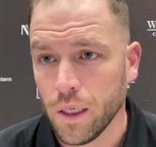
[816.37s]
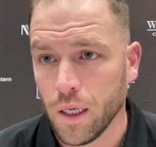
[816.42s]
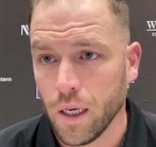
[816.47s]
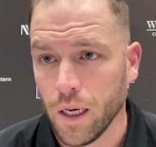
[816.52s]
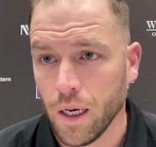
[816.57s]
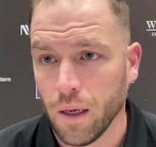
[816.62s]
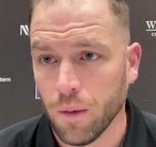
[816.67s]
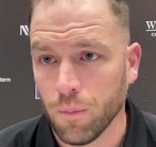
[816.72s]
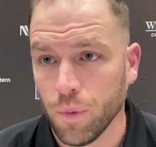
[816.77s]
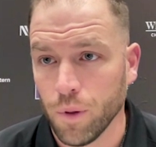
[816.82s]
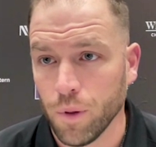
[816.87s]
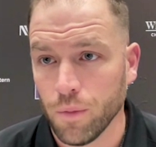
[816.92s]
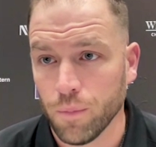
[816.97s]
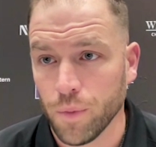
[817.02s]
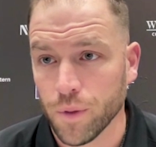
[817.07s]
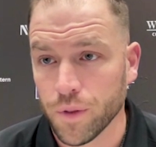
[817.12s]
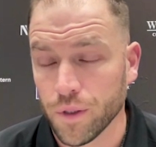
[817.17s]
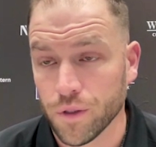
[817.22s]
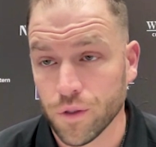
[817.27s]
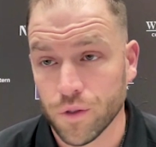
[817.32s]

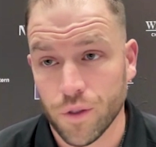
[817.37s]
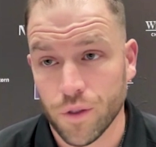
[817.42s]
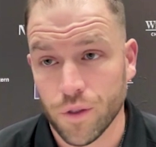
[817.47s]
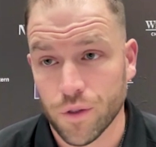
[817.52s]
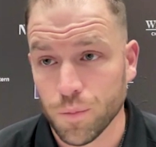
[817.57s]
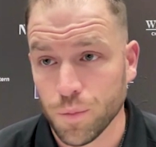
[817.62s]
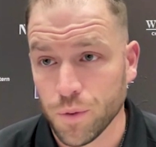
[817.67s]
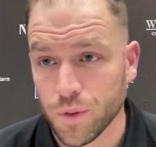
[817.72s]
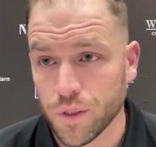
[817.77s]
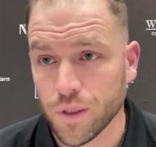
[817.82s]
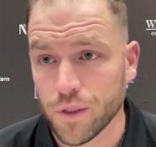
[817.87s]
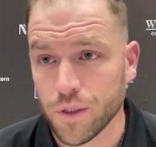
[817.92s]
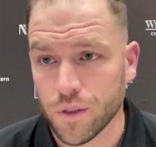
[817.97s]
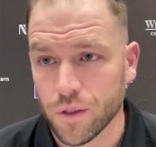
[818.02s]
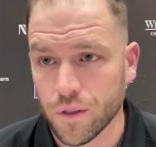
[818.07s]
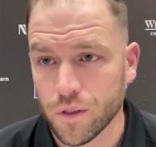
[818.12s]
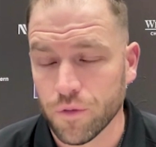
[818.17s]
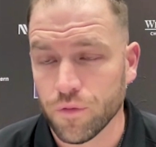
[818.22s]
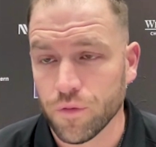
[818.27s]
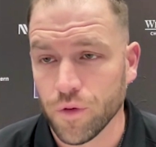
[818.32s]
But there's
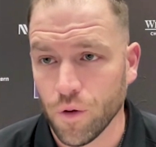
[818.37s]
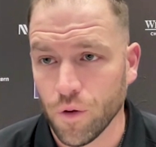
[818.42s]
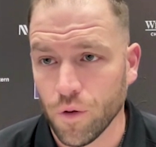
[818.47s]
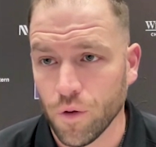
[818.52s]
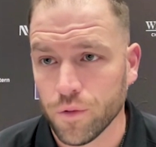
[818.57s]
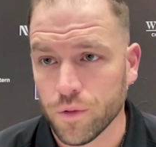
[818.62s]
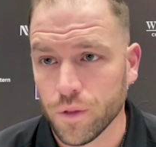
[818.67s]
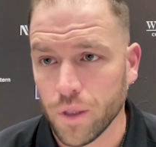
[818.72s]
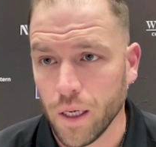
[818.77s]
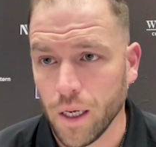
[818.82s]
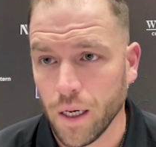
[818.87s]
positions to fill.